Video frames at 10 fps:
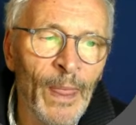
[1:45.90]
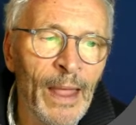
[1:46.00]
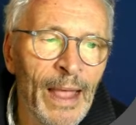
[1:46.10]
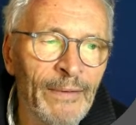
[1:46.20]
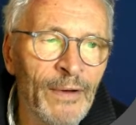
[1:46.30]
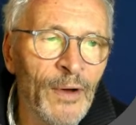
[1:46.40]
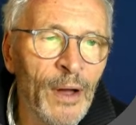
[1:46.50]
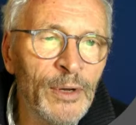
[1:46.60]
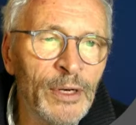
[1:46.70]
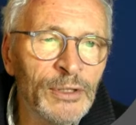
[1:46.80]
However, I'm
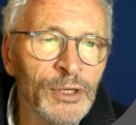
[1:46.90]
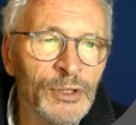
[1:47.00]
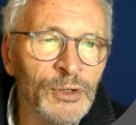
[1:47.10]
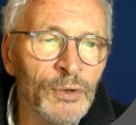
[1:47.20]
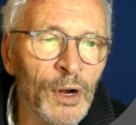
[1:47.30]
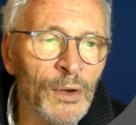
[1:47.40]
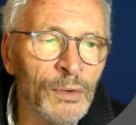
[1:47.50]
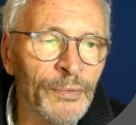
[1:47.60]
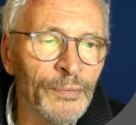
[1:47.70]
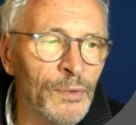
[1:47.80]
going to just scroll
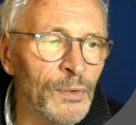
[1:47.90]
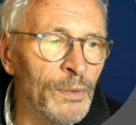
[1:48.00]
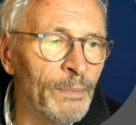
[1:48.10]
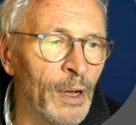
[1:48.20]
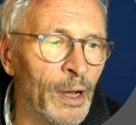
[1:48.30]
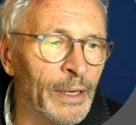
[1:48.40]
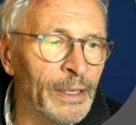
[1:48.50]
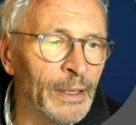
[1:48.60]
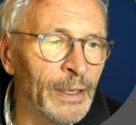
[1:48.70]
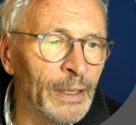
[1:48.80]
through my
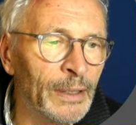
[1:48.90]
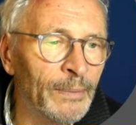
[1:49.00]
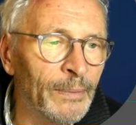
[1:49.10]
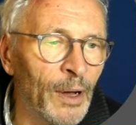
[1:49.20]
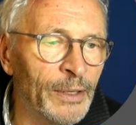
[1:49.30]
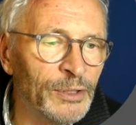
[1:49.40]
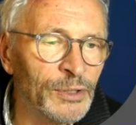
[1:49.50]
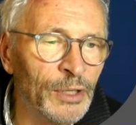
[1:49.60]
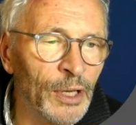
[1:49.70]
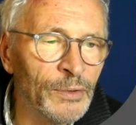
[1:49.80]
mind just to
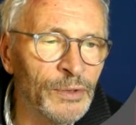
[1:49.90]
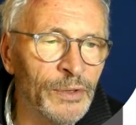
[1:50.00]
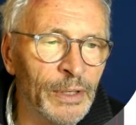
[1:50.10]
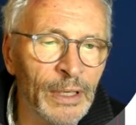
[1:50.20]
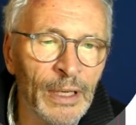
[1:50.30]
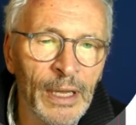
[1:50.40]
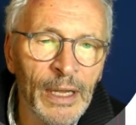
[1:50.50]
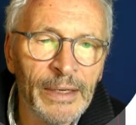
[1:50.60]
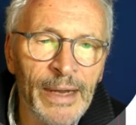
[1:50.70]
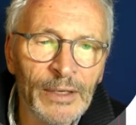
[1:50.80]
go to the
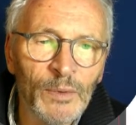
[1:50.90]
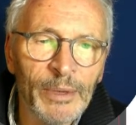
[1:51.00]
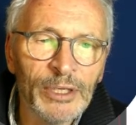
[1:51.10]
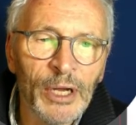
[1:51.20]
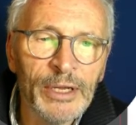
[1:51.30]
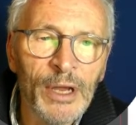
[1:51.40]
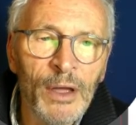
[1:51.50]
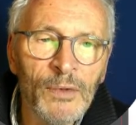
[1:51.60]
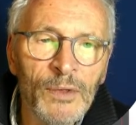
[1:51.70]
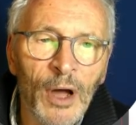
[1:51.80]
next one, because I know
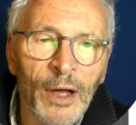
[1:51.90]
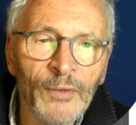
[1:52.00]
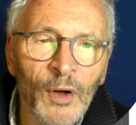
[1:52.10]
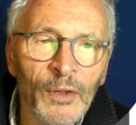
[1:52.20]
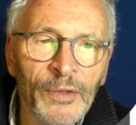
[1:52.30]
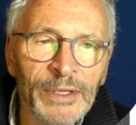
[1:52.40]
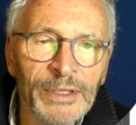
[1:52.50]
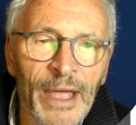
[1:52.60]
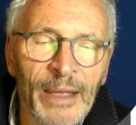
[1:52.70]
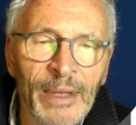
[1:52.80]
that I've got this
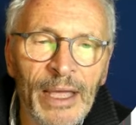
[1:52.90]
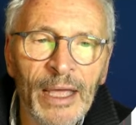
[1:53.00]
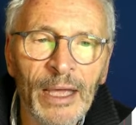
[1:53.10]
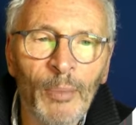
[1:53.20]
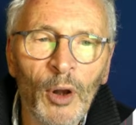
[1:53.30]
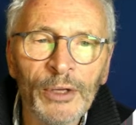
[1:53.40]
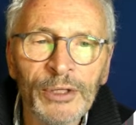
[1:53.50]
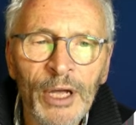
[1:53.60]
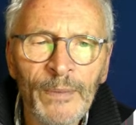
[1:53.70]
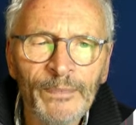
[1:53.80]
name here, Hippolyta,
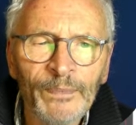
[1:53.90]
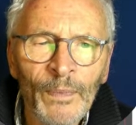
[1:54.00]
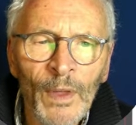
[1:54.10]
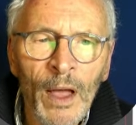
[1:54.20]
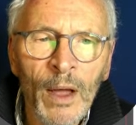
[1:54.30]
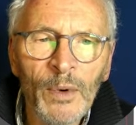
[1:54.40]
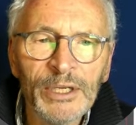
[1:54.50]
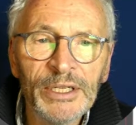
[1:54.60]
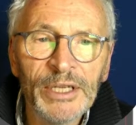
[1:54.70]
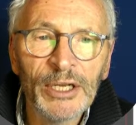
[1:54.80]
which
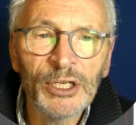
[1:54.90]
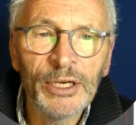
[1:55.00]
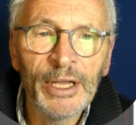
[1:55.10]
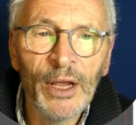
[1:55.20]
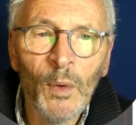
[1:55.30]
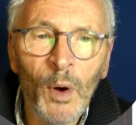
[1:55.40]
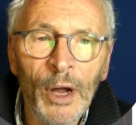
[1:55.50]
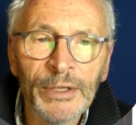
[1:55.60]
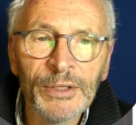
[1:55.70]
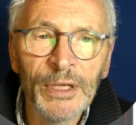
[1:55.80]
is actually
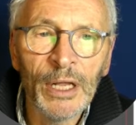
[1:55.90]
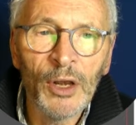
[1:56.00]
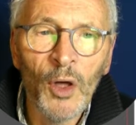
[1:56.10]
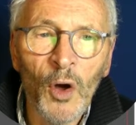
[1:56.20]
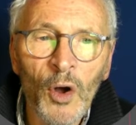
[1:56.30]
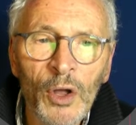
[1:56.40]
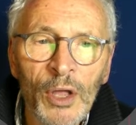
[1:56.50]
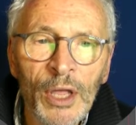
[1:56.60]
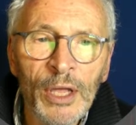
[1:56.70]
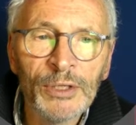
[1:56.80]
quite long.
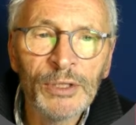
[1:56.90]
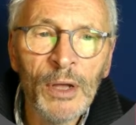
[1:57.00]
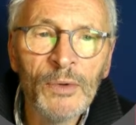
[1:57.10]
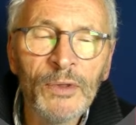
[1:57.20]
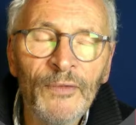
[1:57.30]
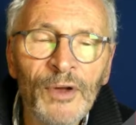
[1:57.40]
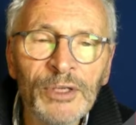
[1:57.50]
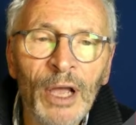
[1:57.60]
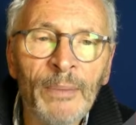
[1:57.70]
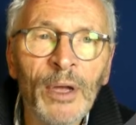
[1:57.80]
So the first thing
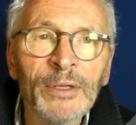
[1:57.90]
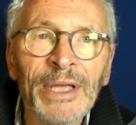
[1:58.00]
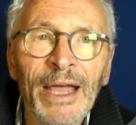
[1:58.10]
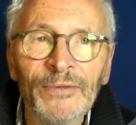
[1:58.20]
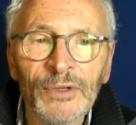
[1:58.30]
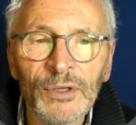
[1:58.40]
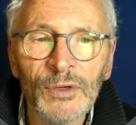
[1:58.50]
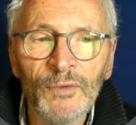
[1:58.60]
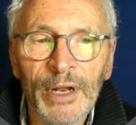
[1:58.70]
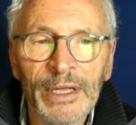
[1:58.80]
I'm going to have to do
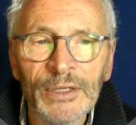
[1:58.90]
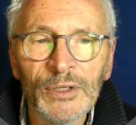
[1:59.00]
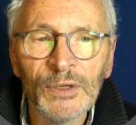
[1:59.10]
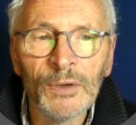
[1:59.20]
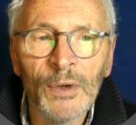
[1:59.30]
really is to